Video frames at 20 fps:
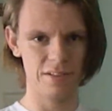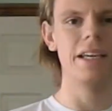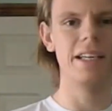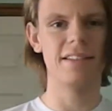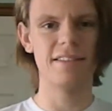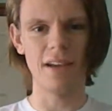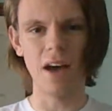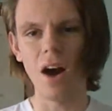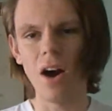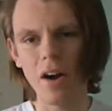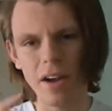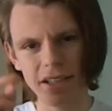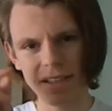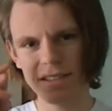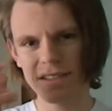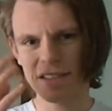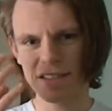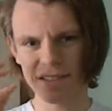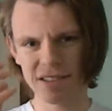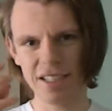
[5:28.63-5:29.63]
Its
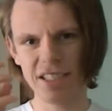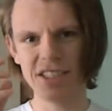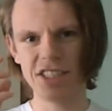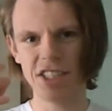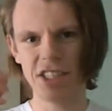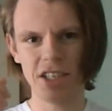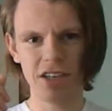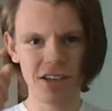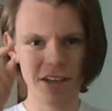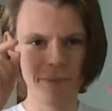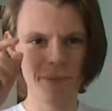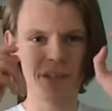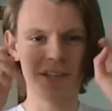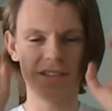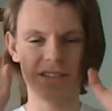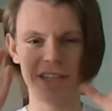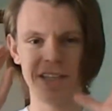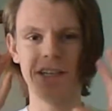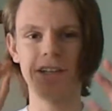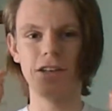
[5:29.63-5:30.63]
eyes are CGI
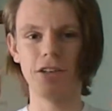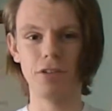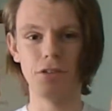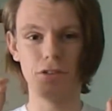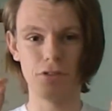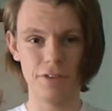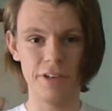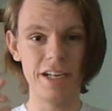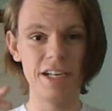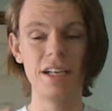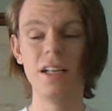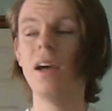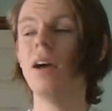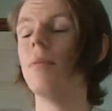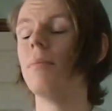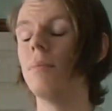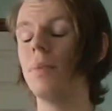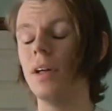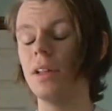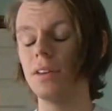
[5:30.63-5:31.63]
because they glow green,
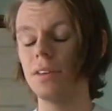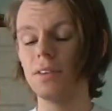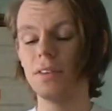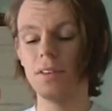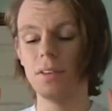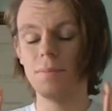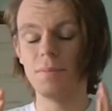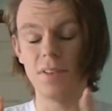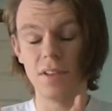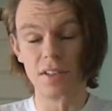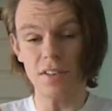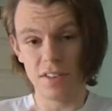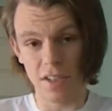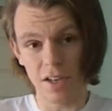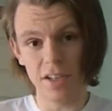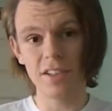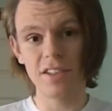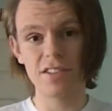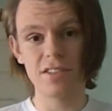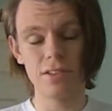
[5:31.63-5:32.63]
but the
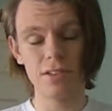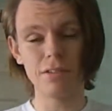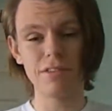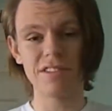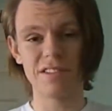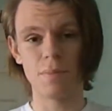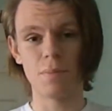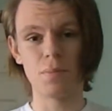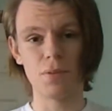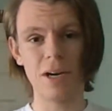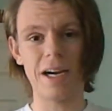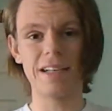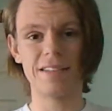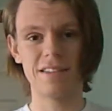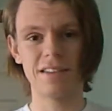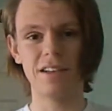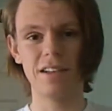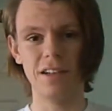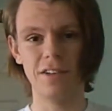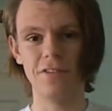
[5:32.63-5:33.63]
dinosaur is a
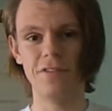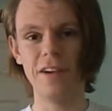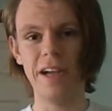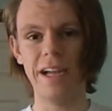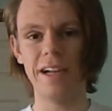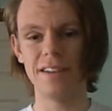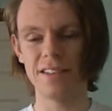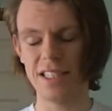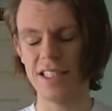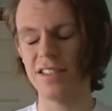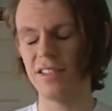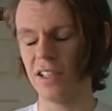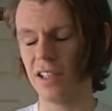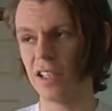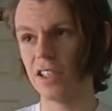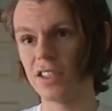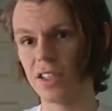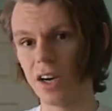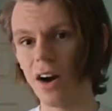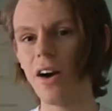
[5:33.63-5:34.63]
practical effect. It's a
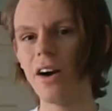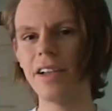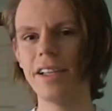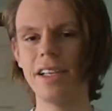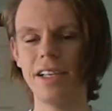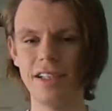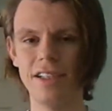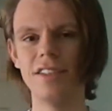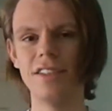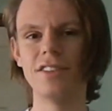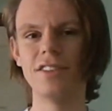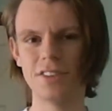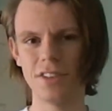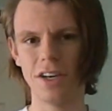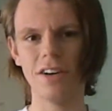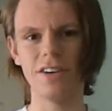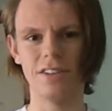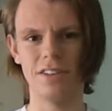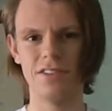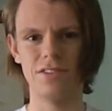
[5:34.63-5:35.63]
guy in a
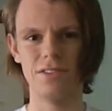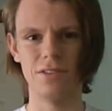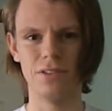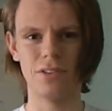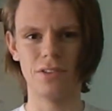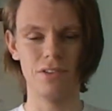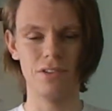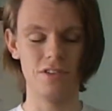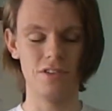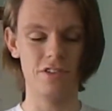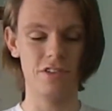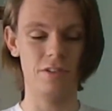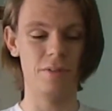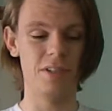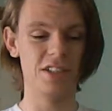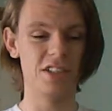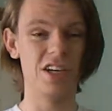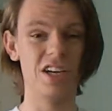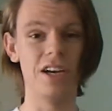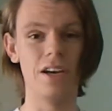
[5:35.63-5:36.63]
dinosaur costume,
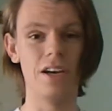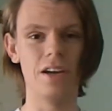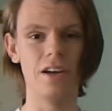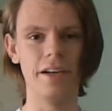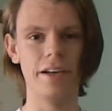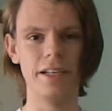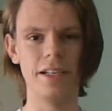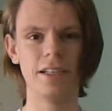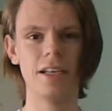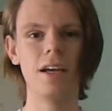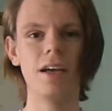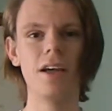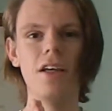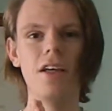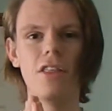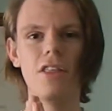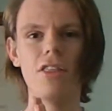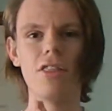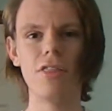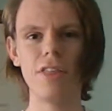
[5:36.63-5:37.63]
which I like.
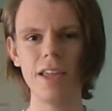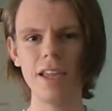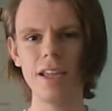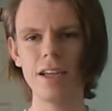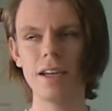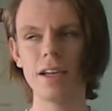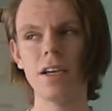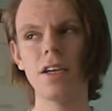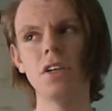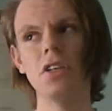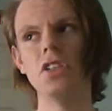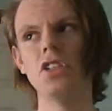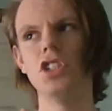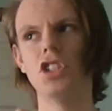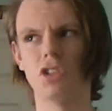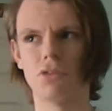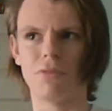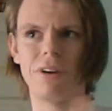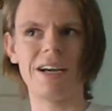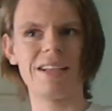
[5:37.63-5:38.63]
Think
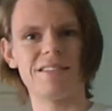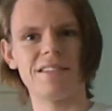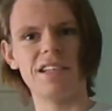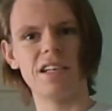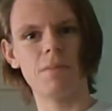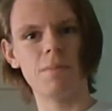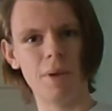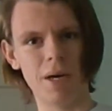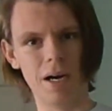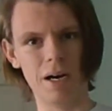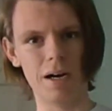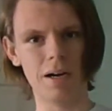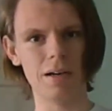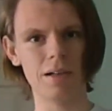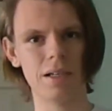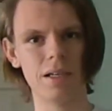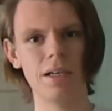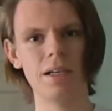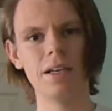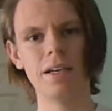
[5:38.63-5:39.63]
Jurassic
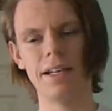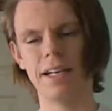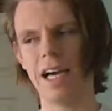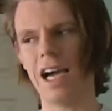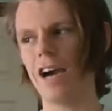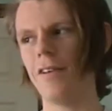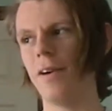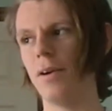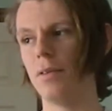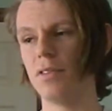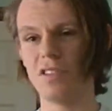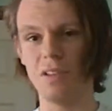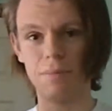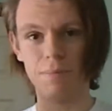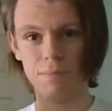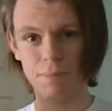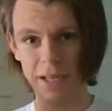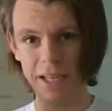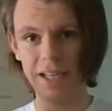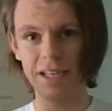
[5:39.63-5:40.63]
Park and how it was a
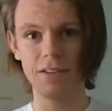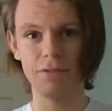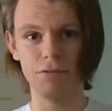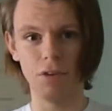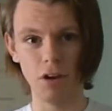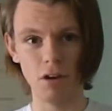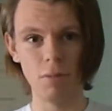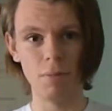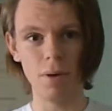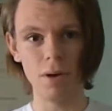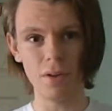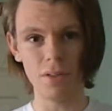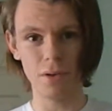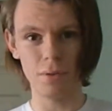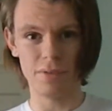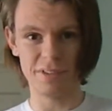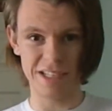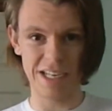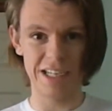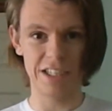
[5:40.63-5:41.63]
big robot that
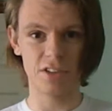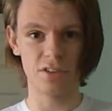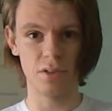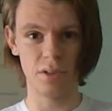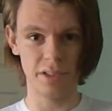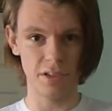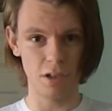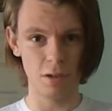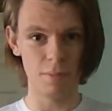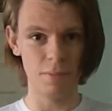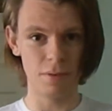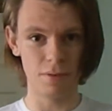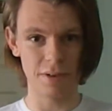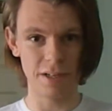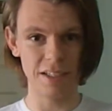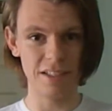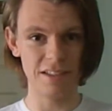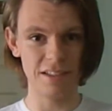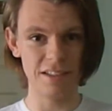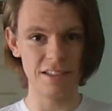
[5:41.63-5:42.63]
was actually
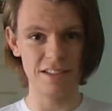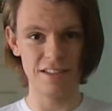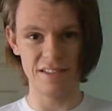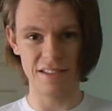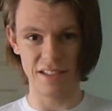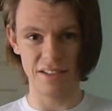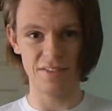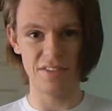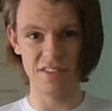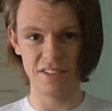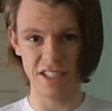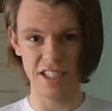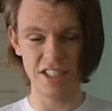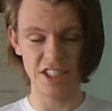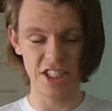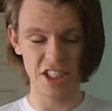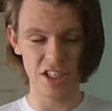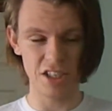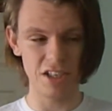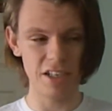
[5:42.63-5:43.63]
operated instead of
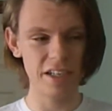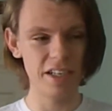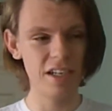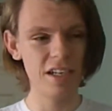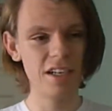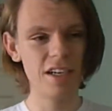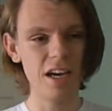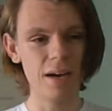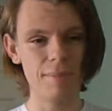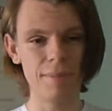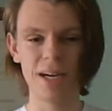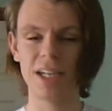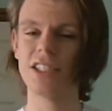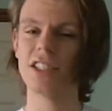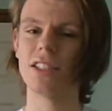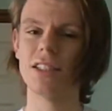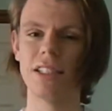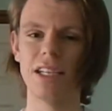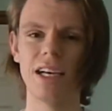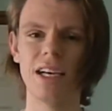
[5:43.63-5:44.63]
CGI.
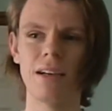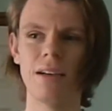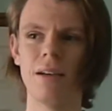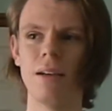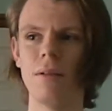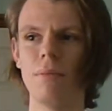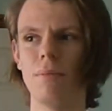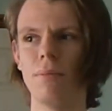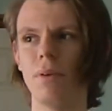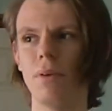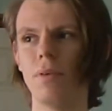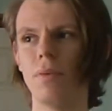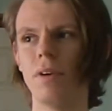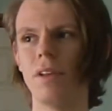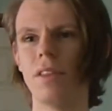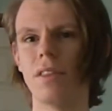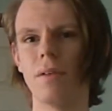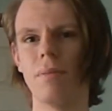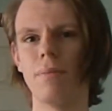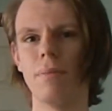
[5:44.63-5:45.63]
Imagine that, but
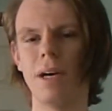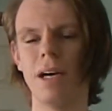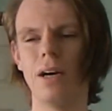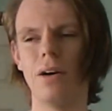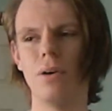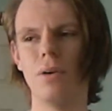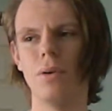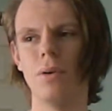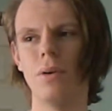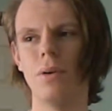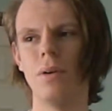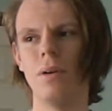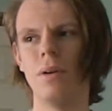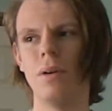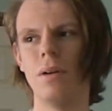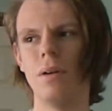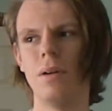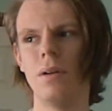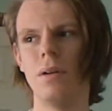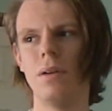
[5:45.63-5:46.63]
with about
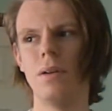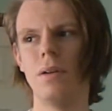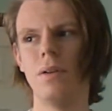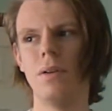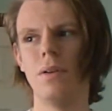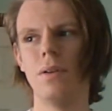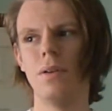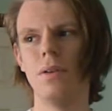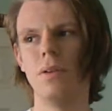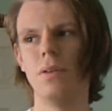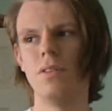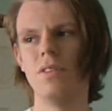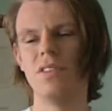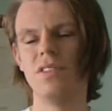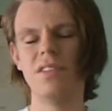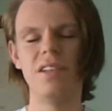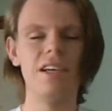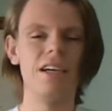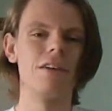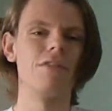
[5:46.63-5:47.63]

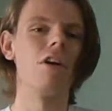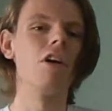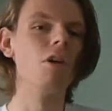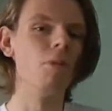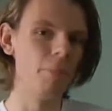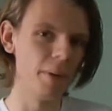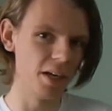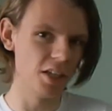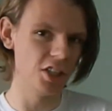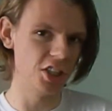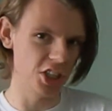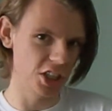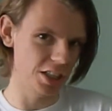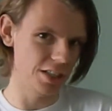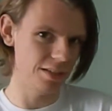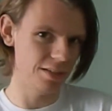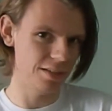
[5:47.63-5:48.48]
0 budget.